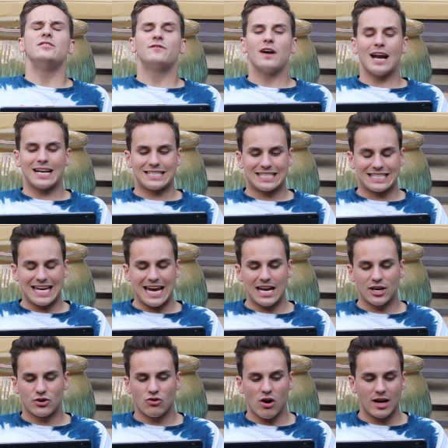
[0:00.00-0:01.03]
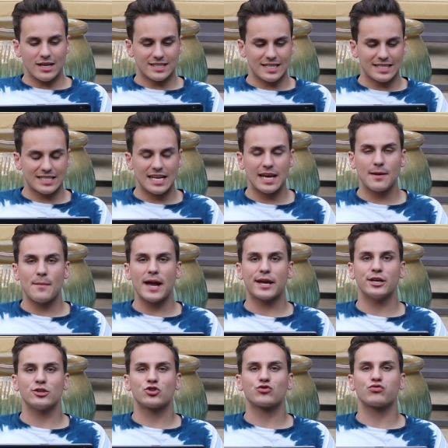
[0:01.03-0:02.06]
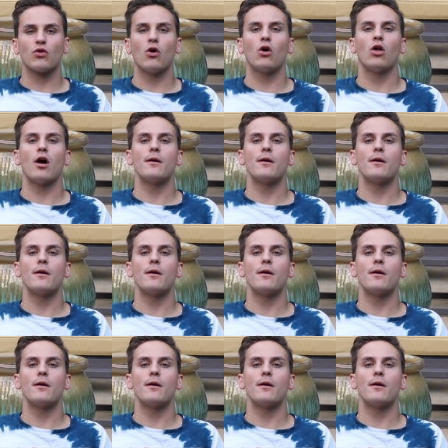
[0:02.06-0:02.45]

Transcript: You've got to skate across this thing, and my control